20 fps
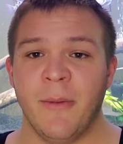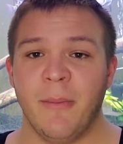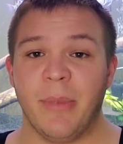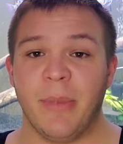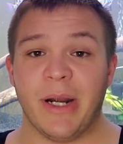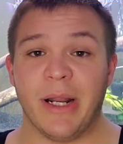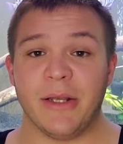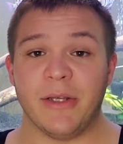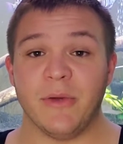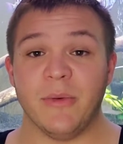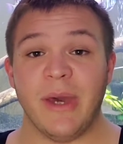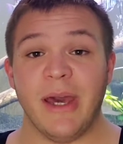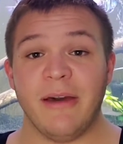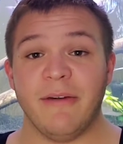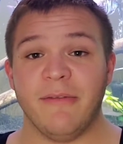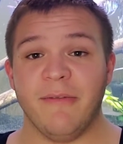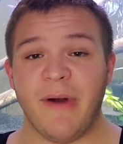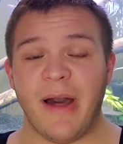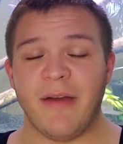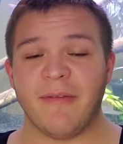But I do
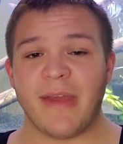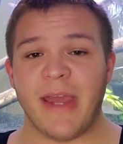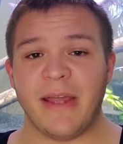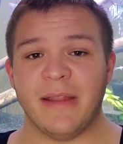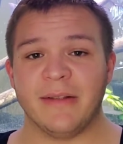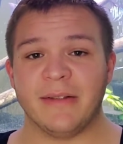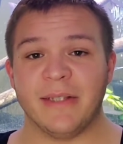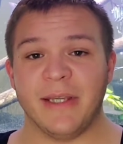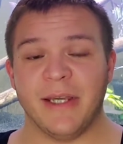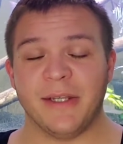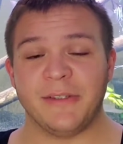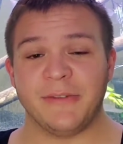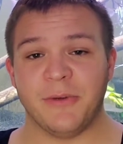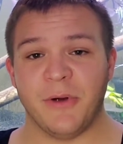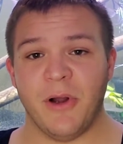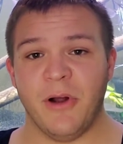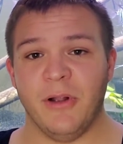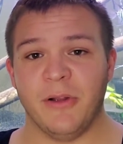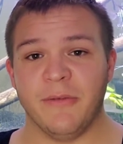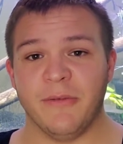have 5-gallon tanks for
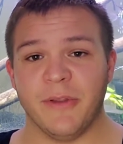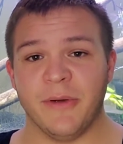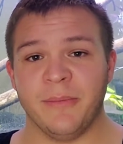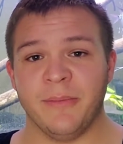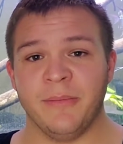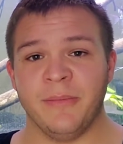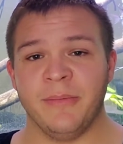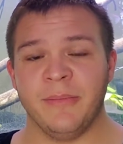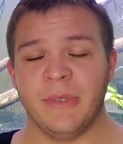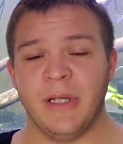all of them.